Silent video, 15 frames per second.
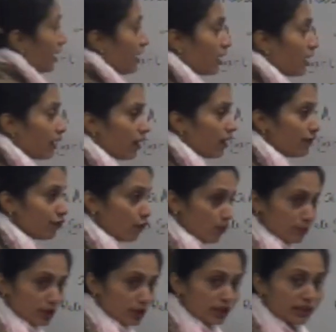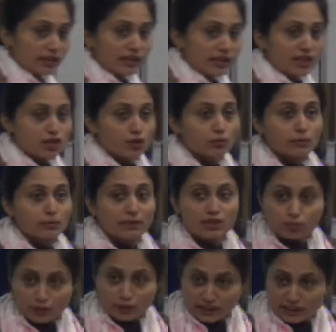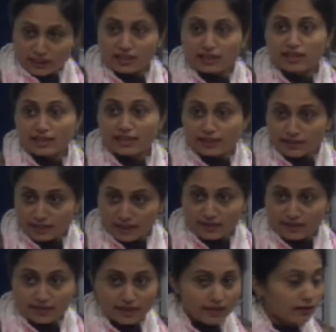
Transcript: a formula that you will be doing in detail in next year.